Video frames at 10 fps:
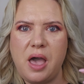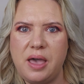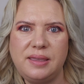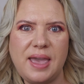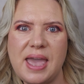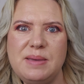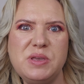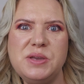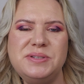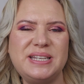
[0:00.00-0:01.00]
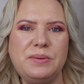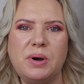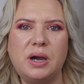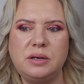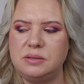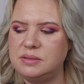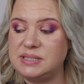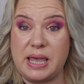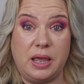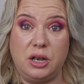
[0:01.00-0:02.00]
uh, K-Beauty
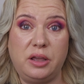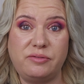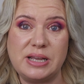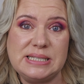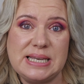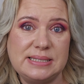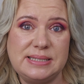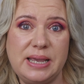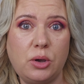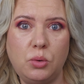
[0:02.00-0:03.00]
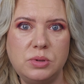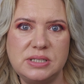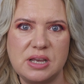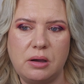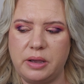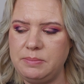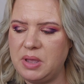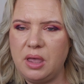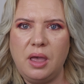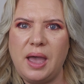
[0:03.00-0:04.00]
ones, uh, Look Fantastic all the time